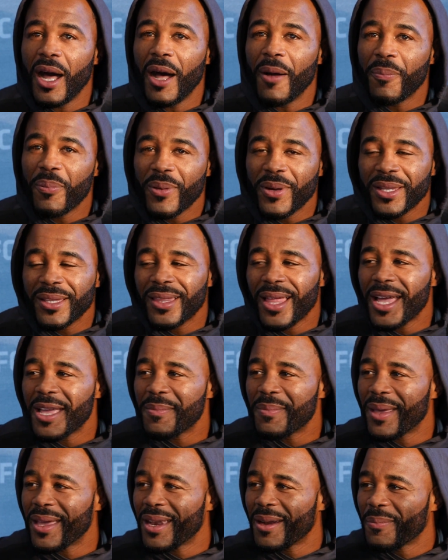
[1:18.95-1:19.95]
I'm pretty
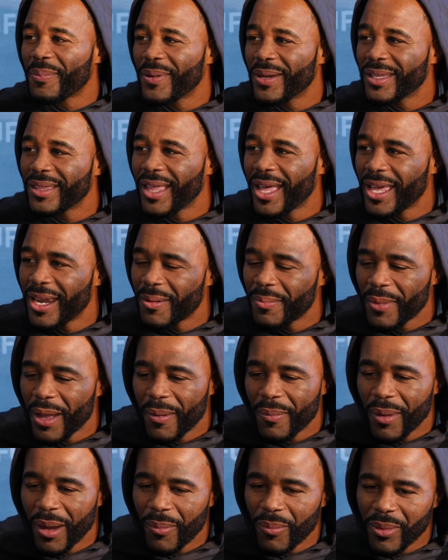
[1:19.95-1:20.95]
light, man. I'm pretty light.
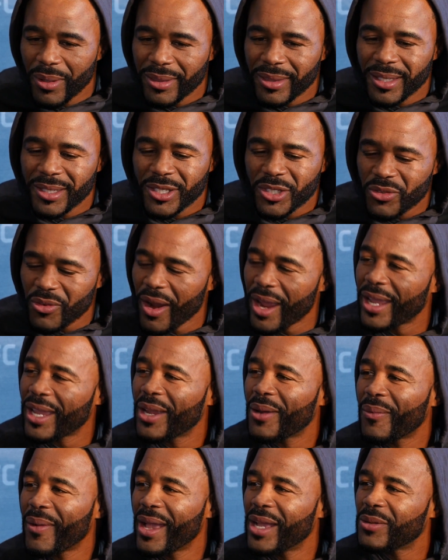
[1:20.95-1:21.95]
I'm within
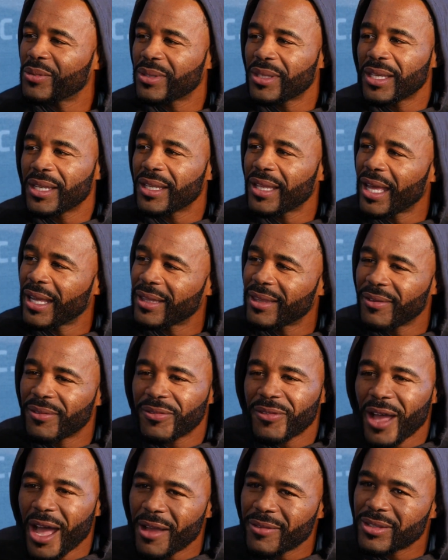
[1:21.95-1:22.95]
striking range, within like the
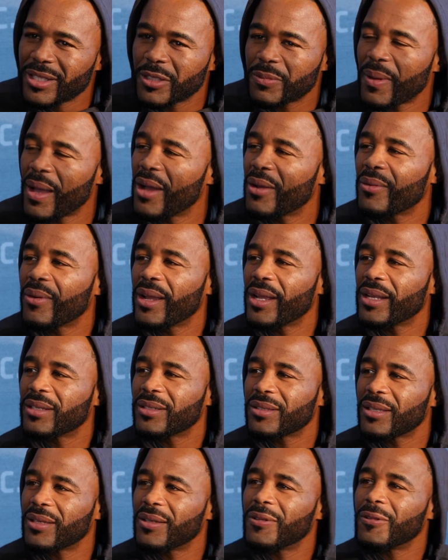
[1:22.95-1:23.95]
5-6 pound range,
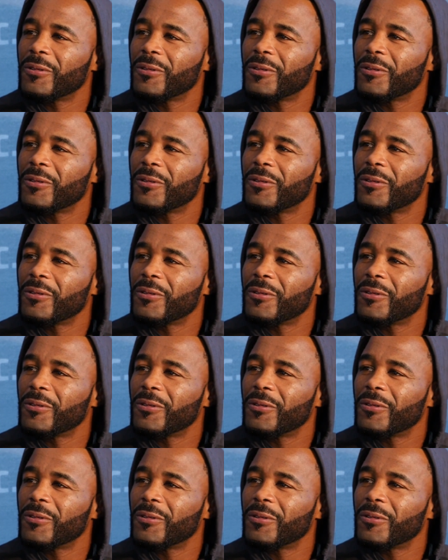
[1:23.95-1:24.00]
though.